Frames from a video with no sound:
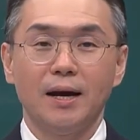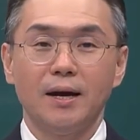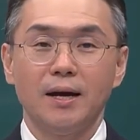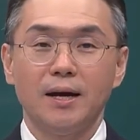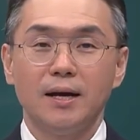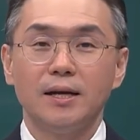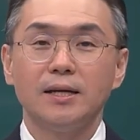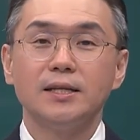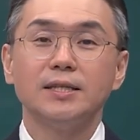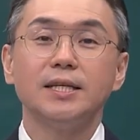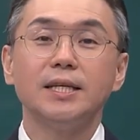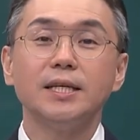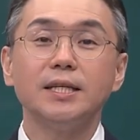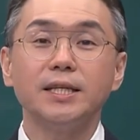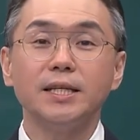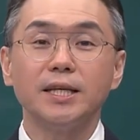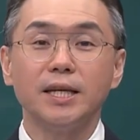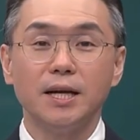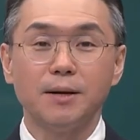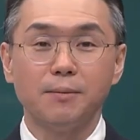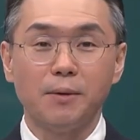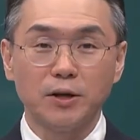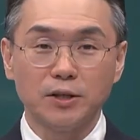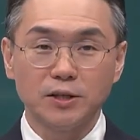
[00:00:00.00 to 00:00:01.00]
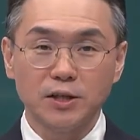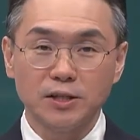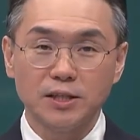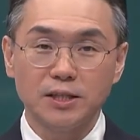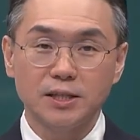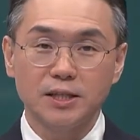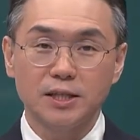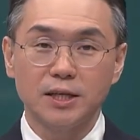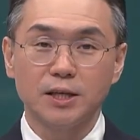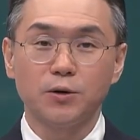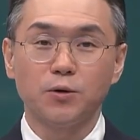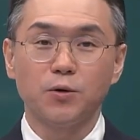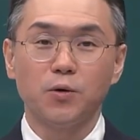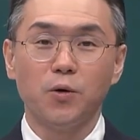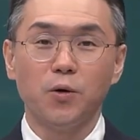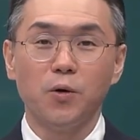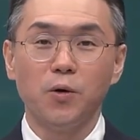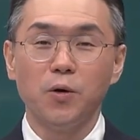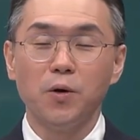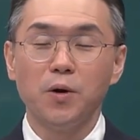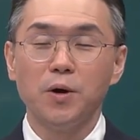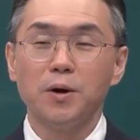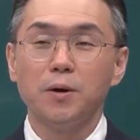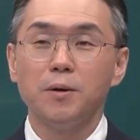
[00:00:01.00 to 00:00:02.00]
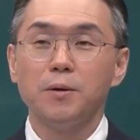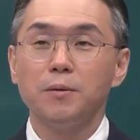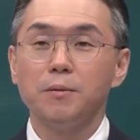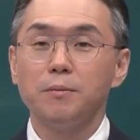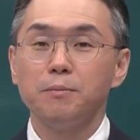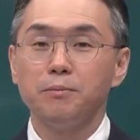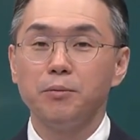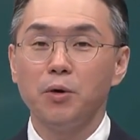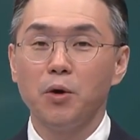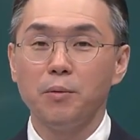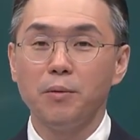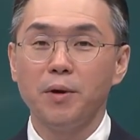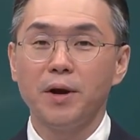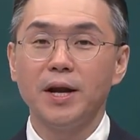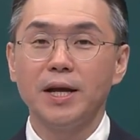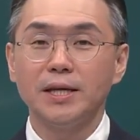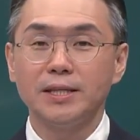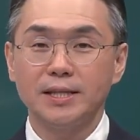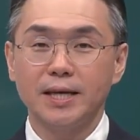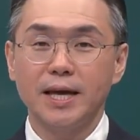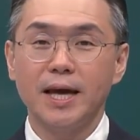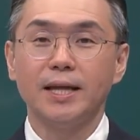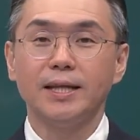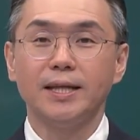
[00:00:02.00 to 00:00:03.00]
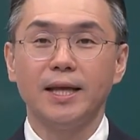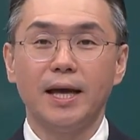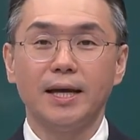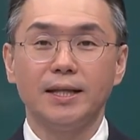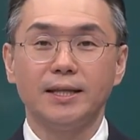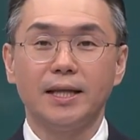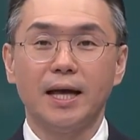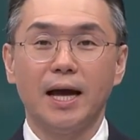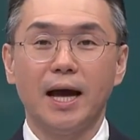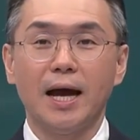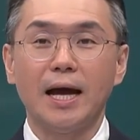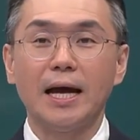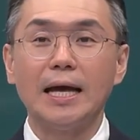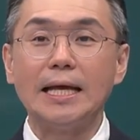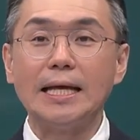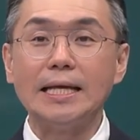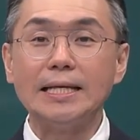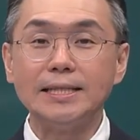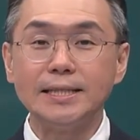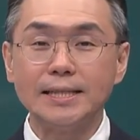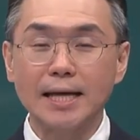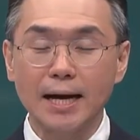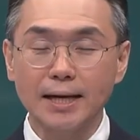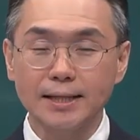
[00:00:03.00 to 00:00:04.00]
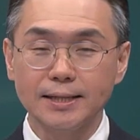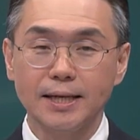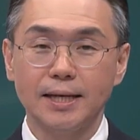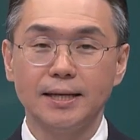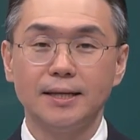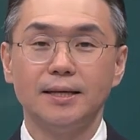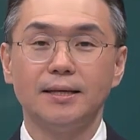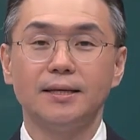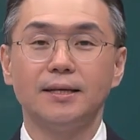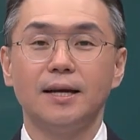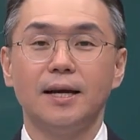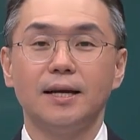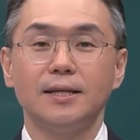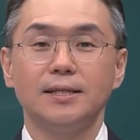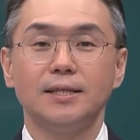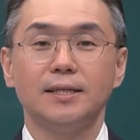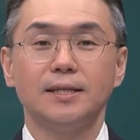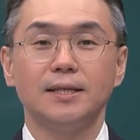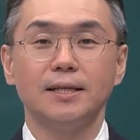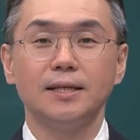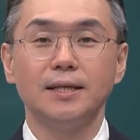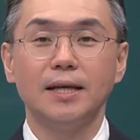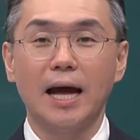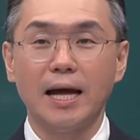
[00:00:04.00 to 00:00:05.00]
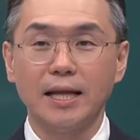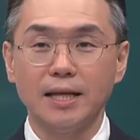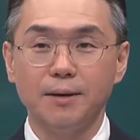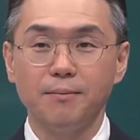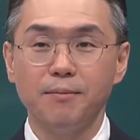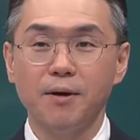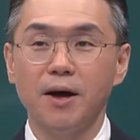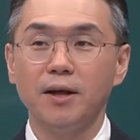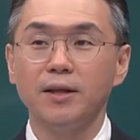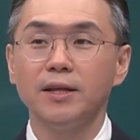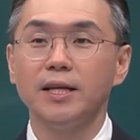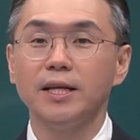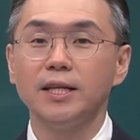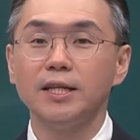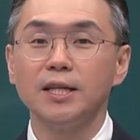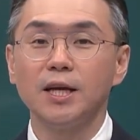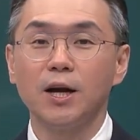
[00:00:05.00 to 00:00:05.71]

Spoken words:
You need to take a CT and you need to get the surface data either